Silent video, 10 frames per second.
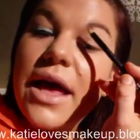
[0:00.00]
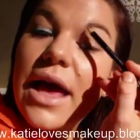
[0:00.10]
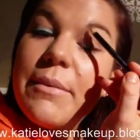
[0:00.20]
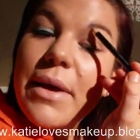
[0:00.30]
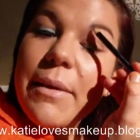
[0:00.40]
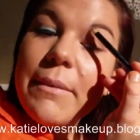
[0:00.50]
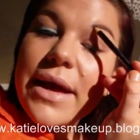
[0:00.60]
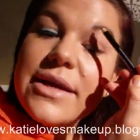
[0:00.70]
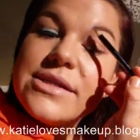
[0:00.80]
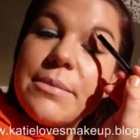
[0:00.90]
It
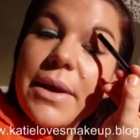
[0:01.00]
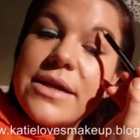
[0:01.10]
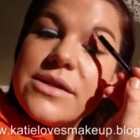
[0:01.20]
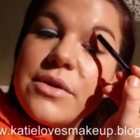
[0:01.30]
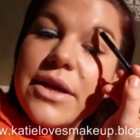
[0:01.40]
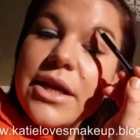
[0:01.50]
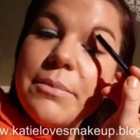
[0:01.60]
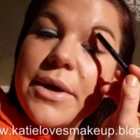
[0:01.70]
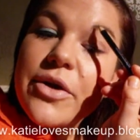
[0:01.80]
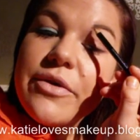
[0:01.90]
makes the pencil a little
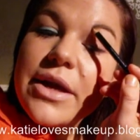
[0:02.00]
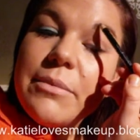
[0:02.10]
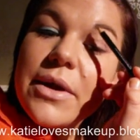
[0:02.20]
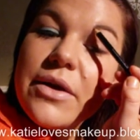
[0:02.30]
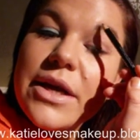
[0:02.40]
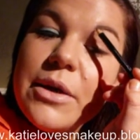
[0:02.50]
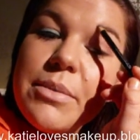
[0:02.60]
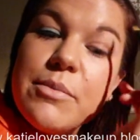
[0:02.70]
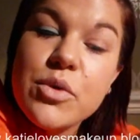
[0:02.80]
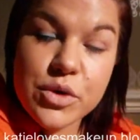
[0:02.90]
bit creamier, a little
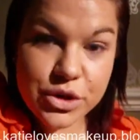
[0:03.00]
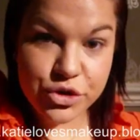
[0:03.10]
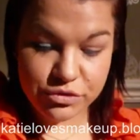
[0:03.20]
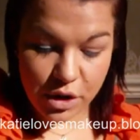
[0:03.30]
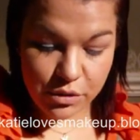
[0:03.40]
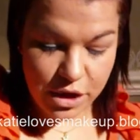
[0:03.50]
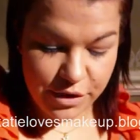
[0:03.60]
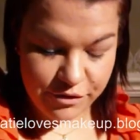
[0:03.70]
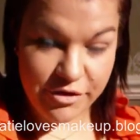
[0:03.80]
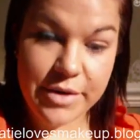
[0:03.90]
bit more control
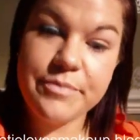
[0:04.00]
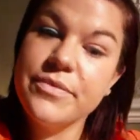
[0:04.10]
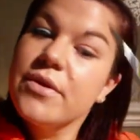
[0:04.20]
over it.